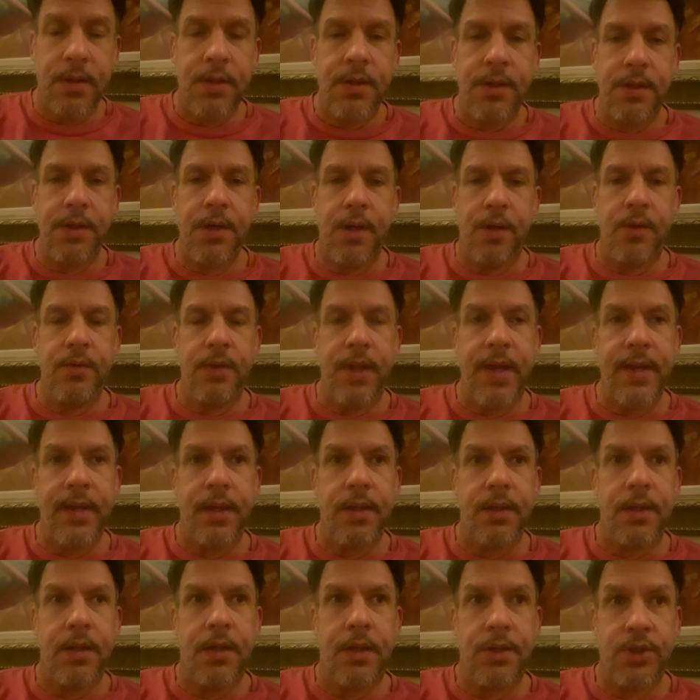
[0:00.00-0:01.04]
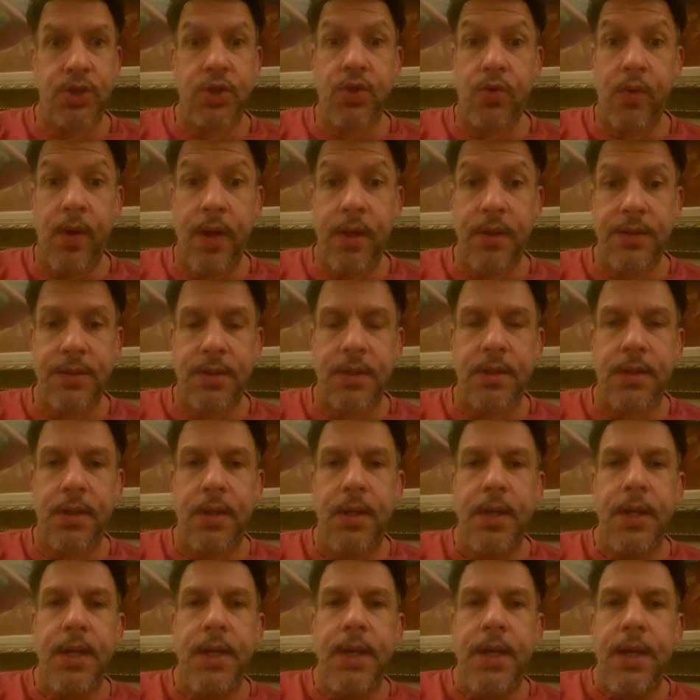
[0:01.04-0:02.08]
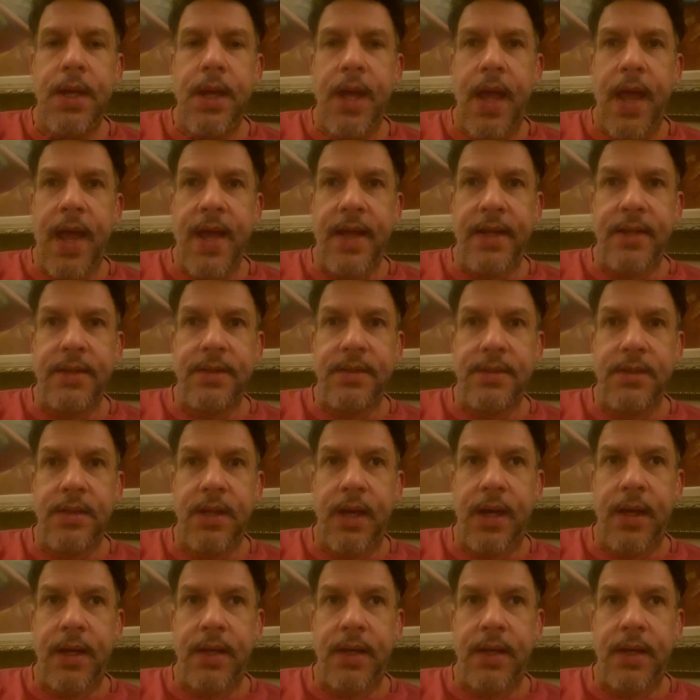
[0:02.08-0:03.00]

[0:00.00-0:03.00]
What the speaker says: like a true elder. And,